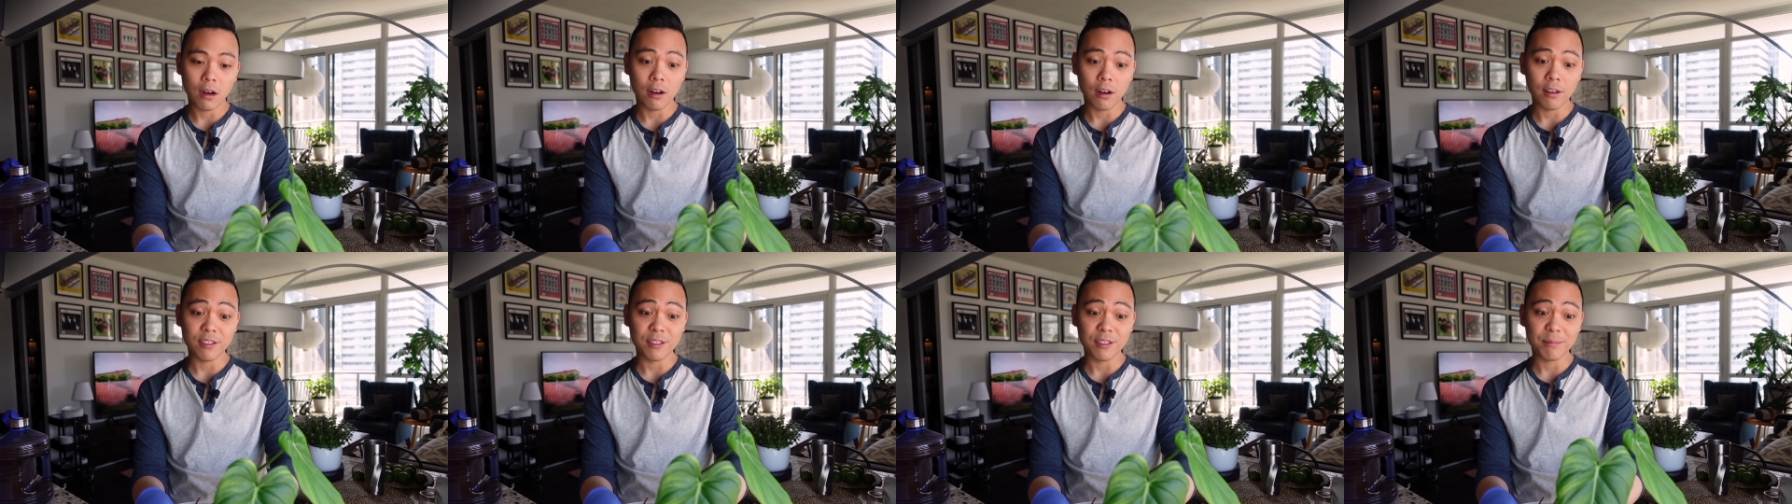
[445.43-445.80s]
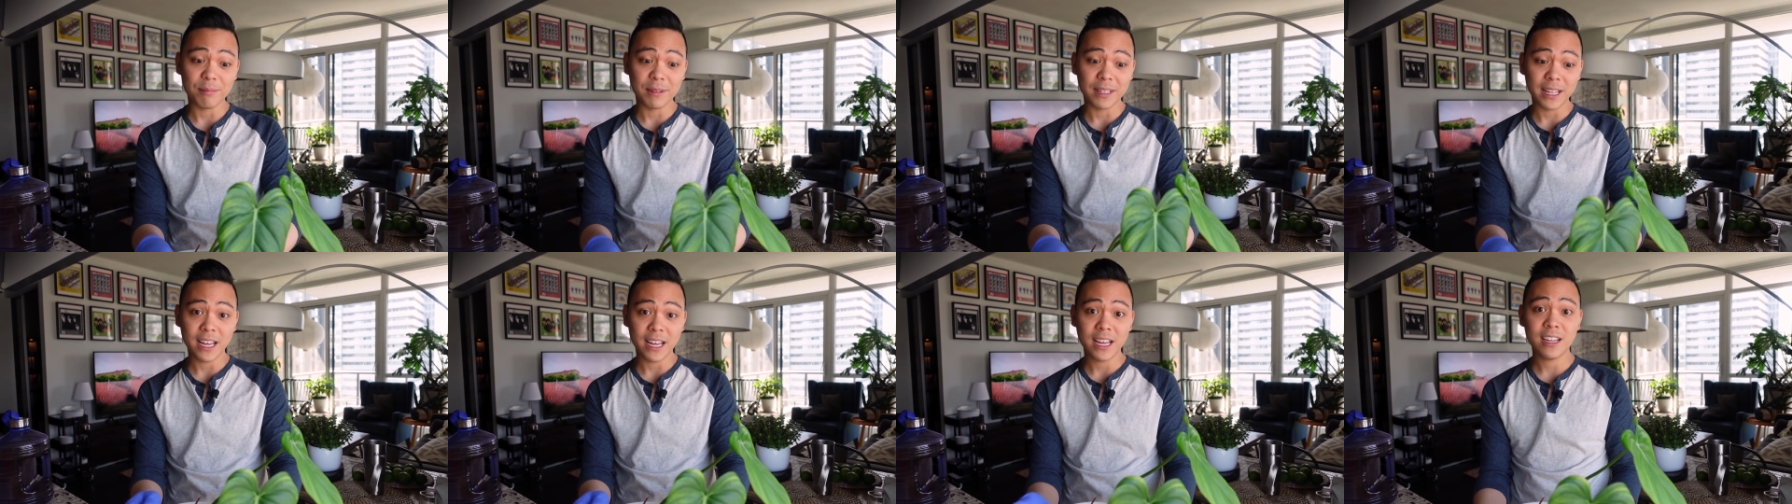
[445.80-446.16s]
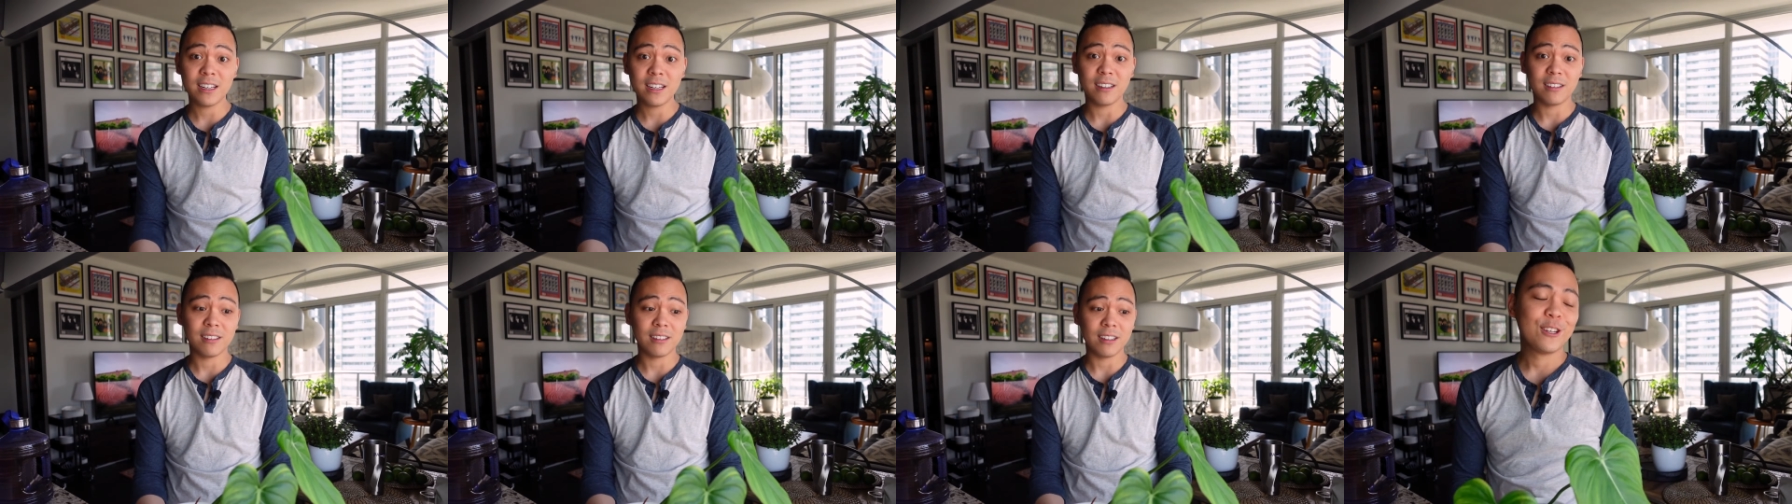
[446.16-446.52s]
on the
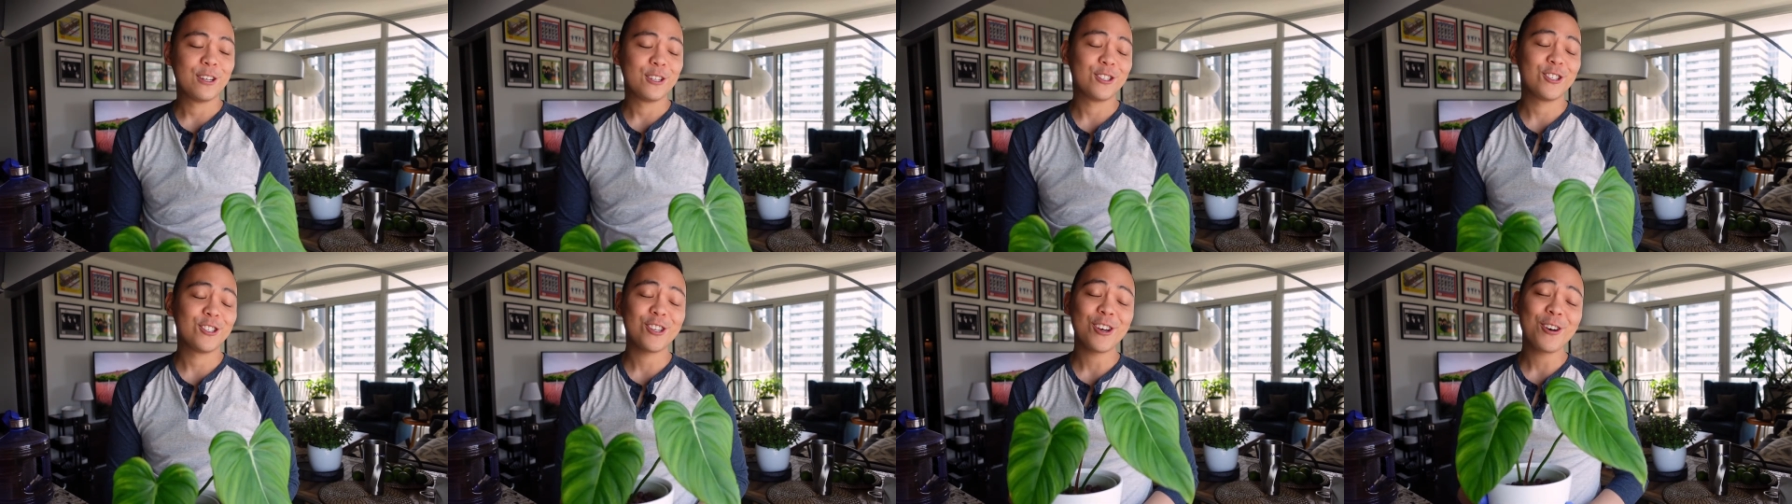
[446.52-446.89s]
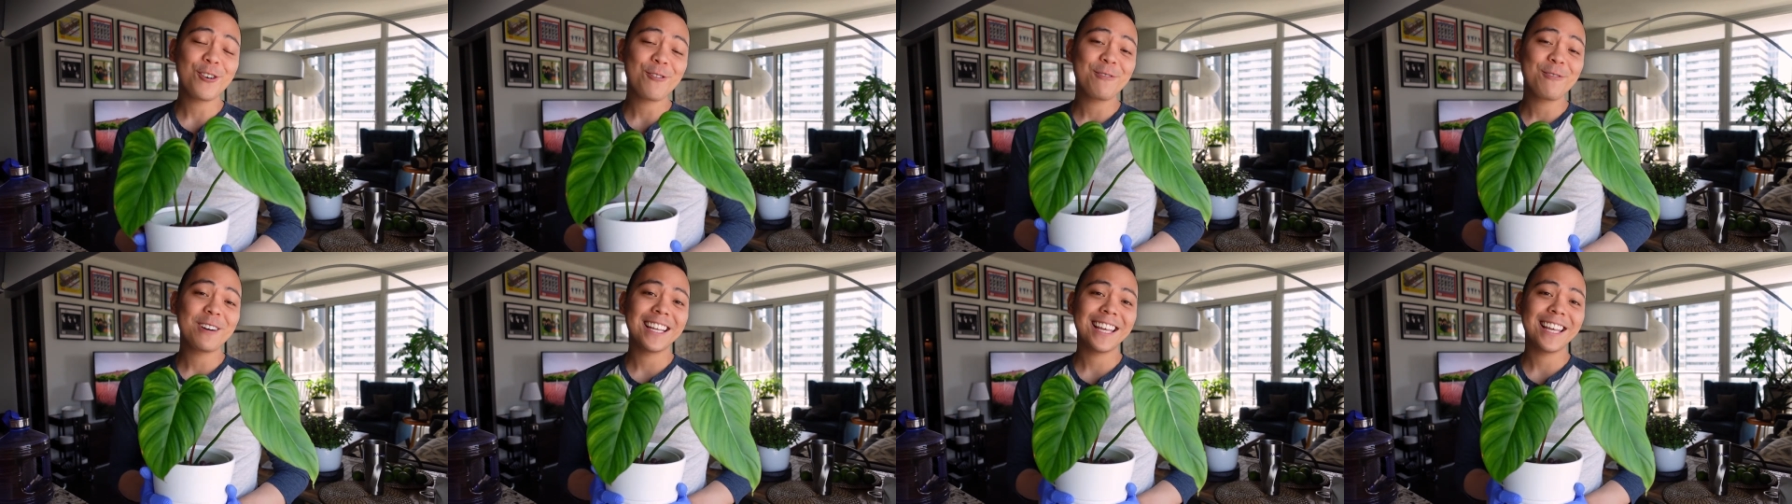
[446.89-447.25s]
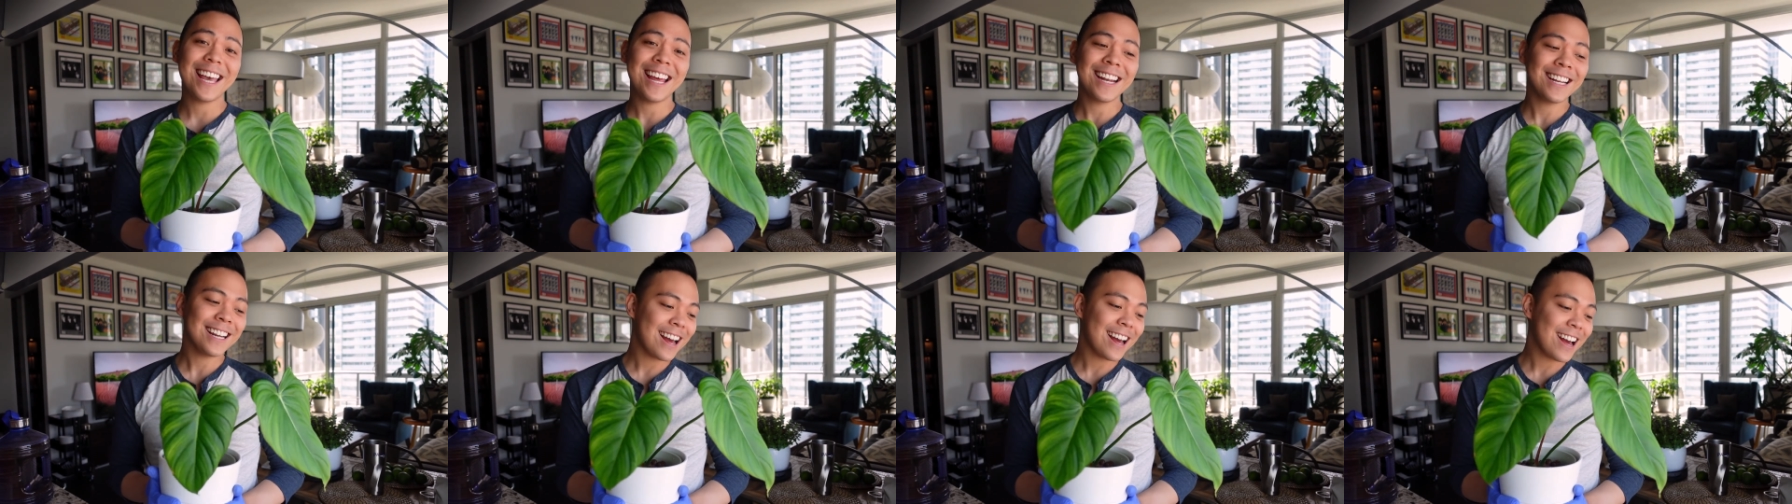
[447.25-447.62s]
plant. So
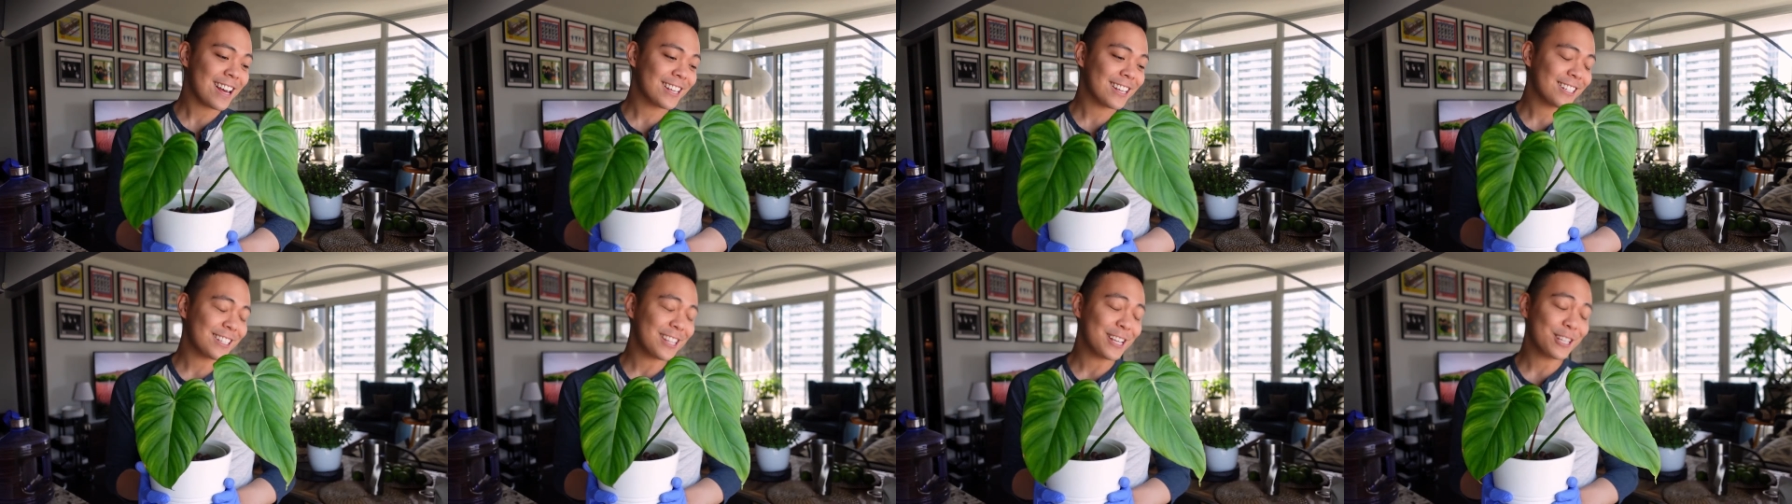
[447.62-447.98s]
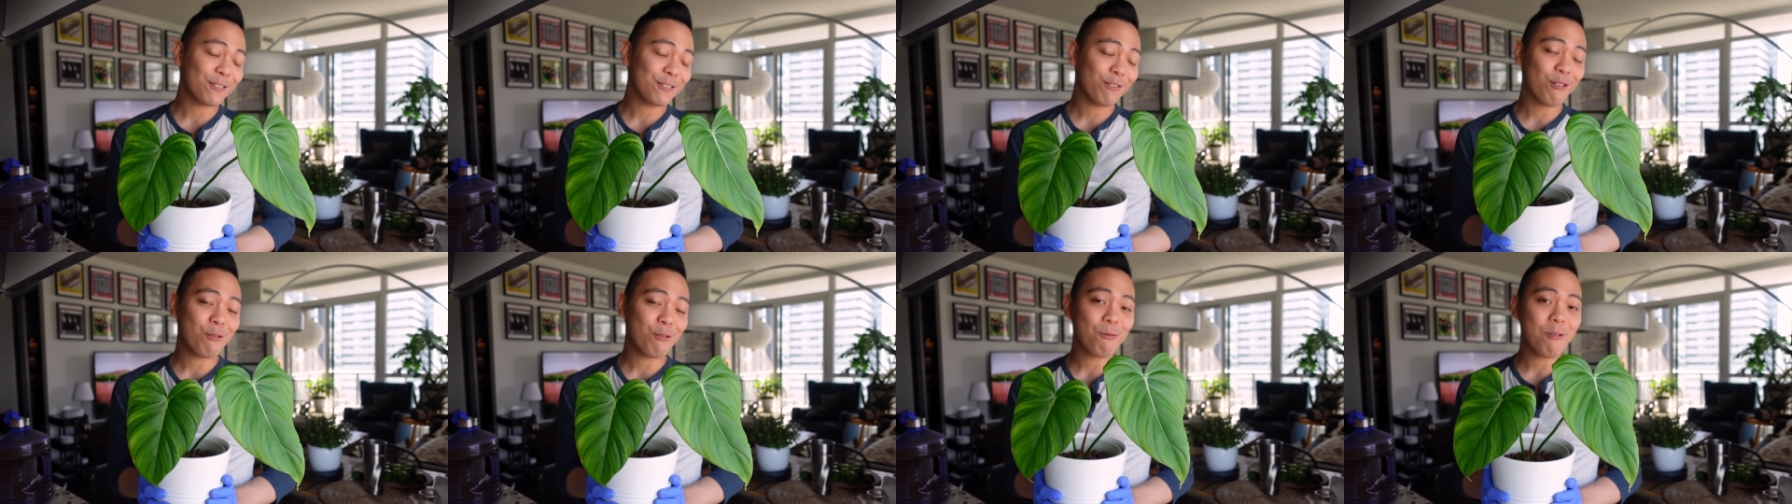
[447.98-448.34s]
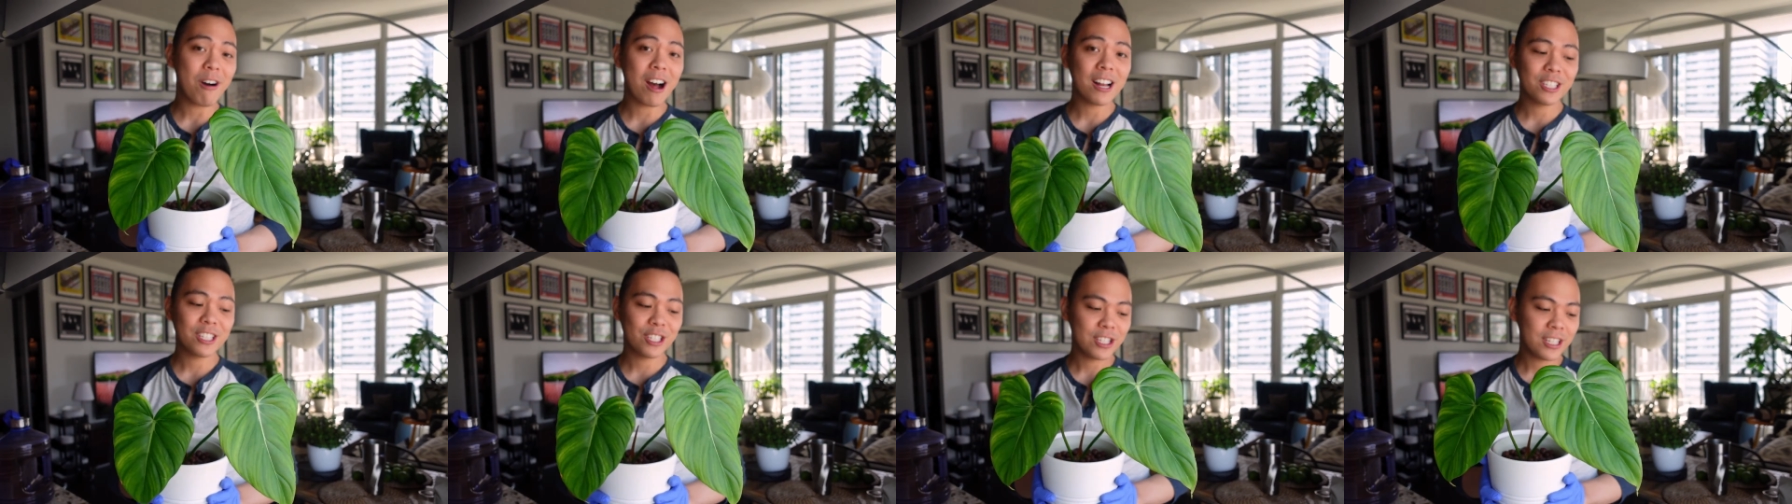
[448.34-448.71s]
again, guys, thanks for
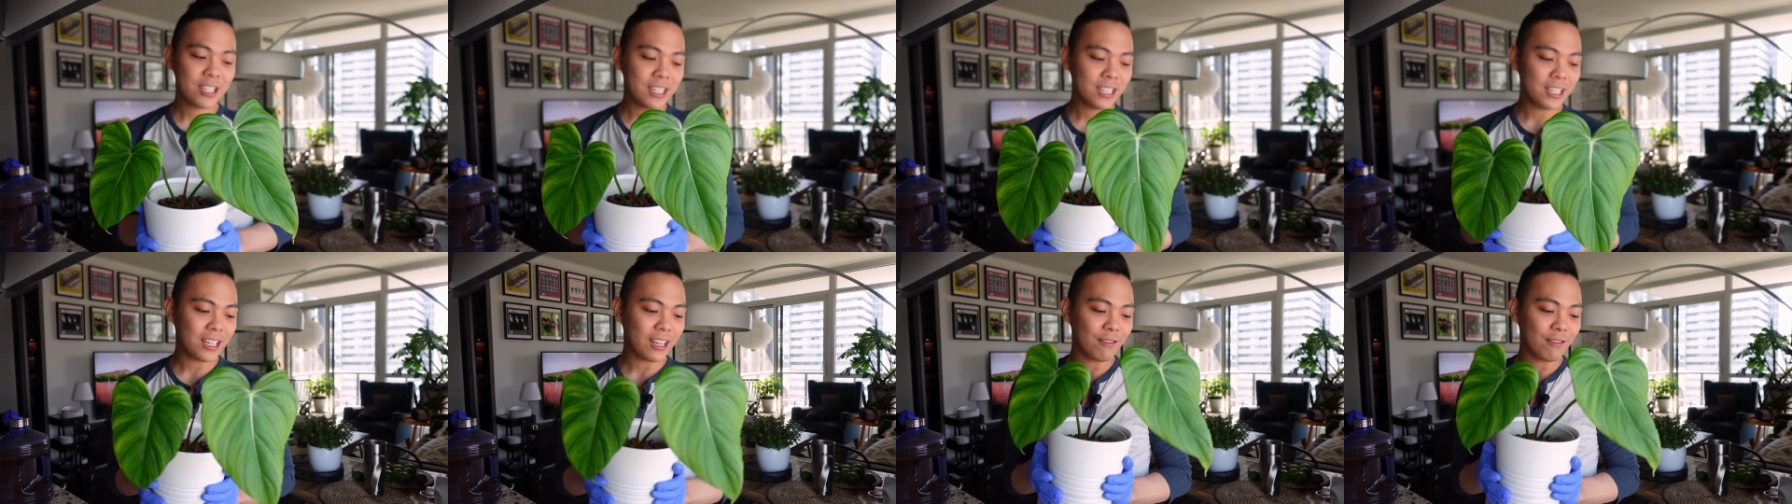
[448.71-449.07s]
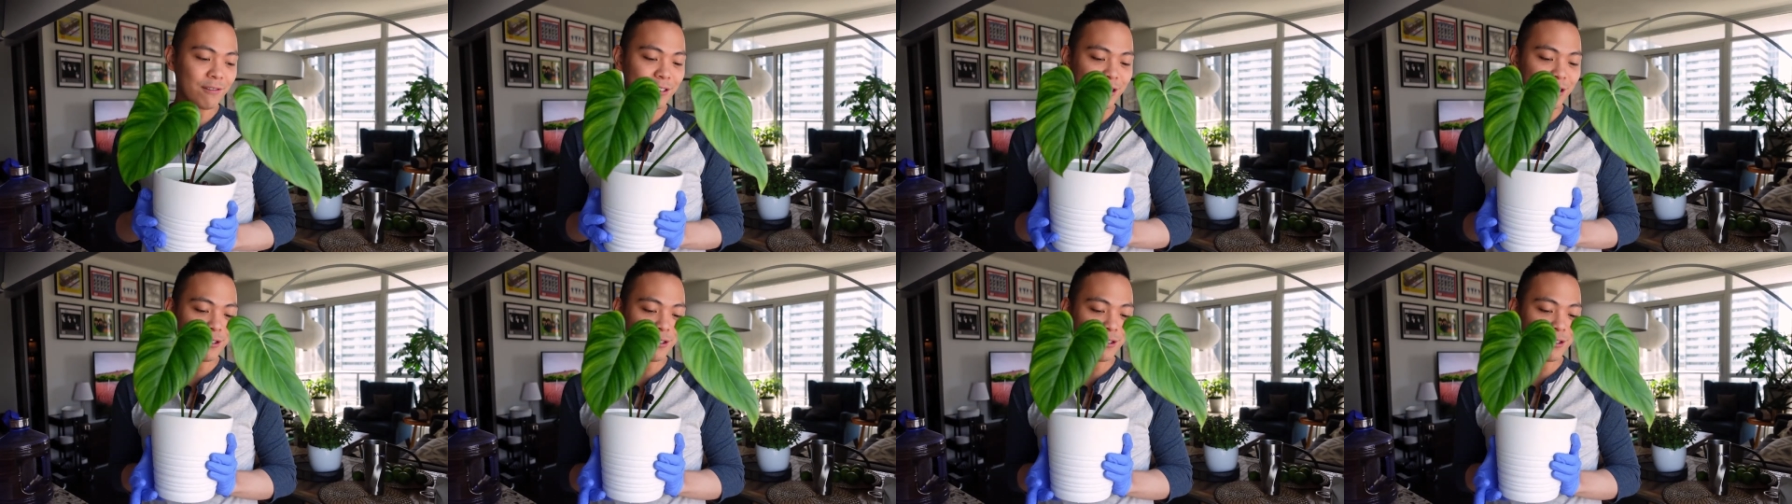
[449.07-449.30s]
watching. If